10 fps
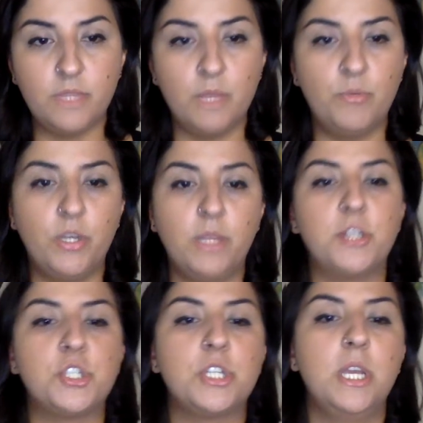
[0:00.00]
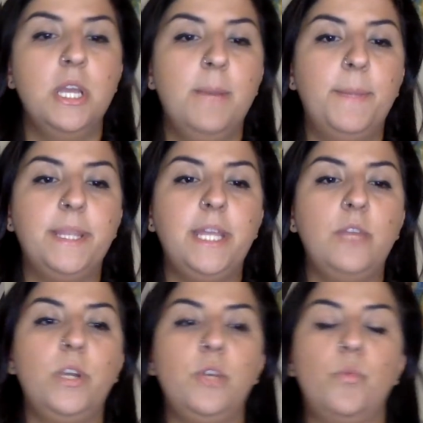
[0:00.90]
pretty much. But
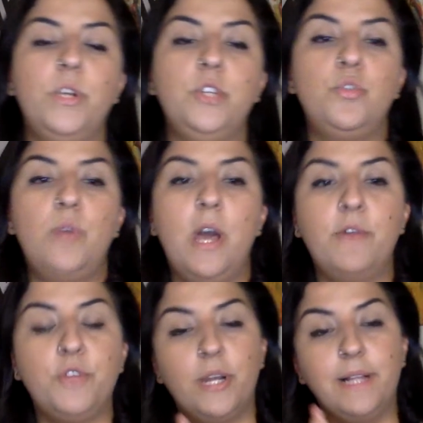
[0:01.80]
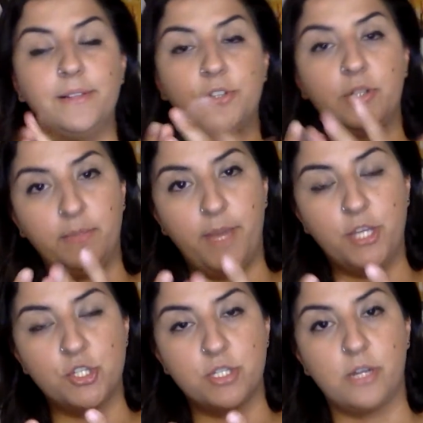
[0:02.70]
then when you do have your elderly
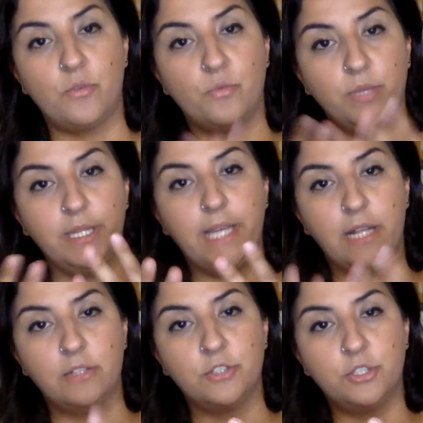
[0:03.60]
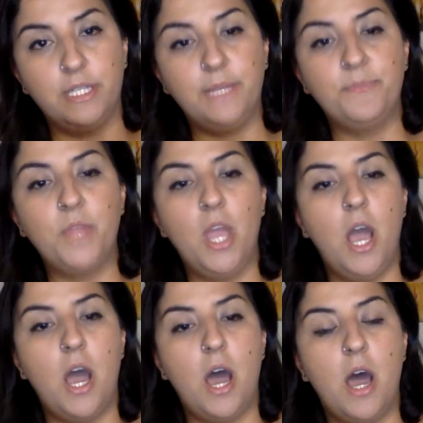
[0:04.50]
patients that are really elderly,
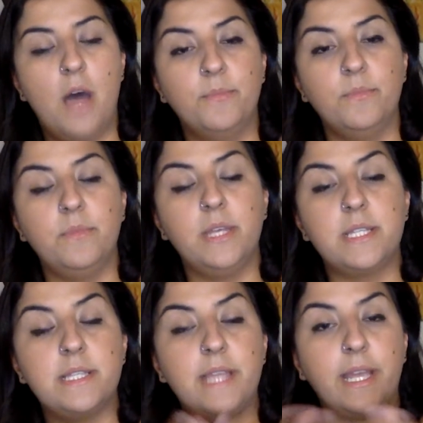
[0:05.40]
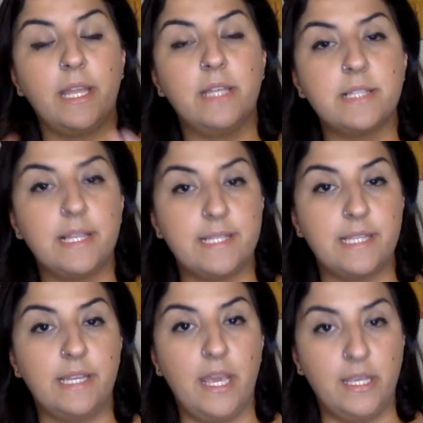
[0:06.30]
it's less
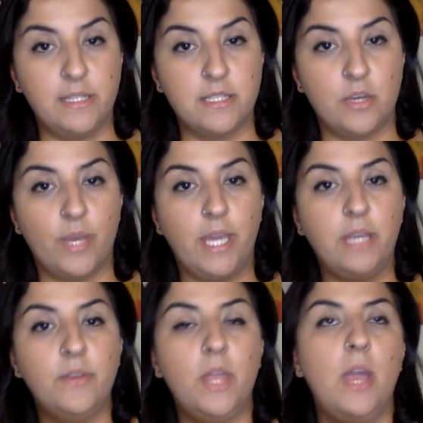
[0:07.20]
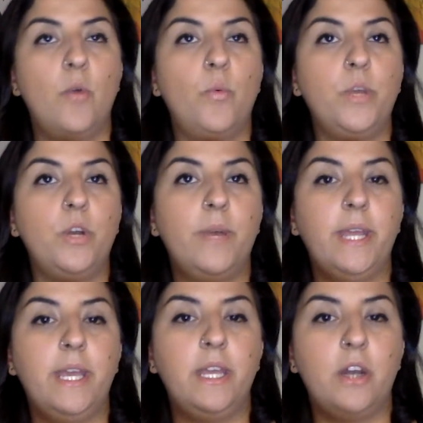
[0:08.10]
than 8, okay? We don't want
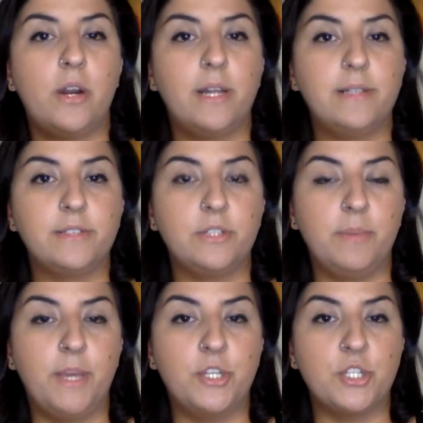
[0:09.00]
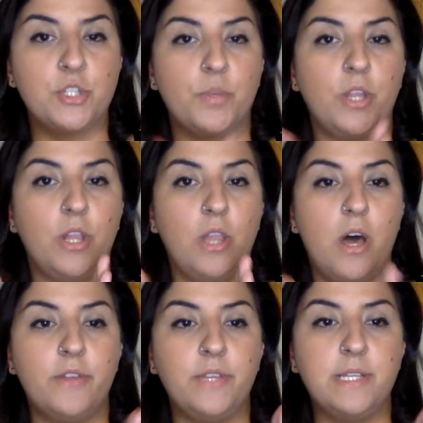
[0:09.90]
to hit our elderly patients with a
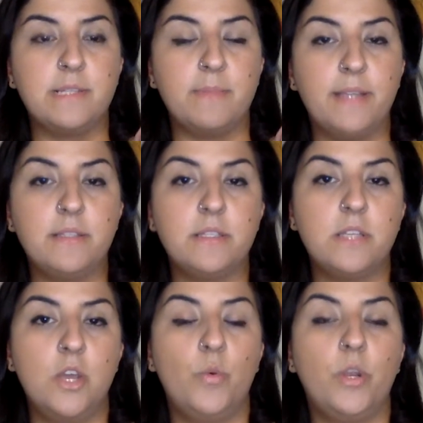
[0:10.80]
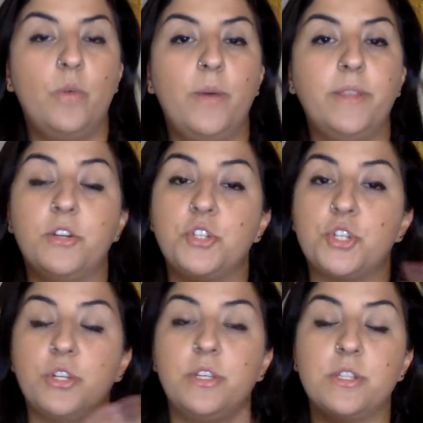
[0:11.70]
lot of these meds. We don't want their
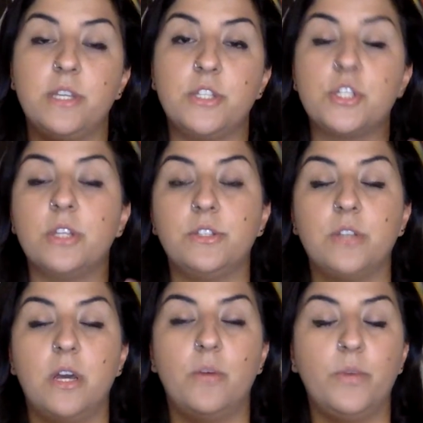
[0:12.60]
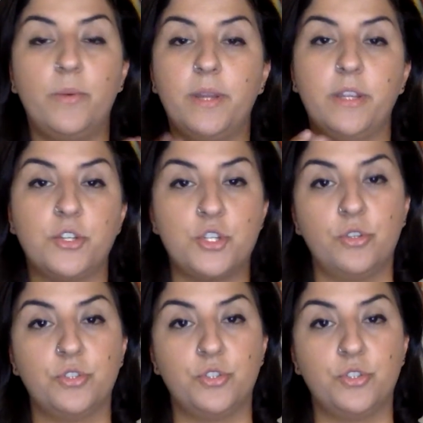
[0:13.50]
insulin, we don't want their sugar to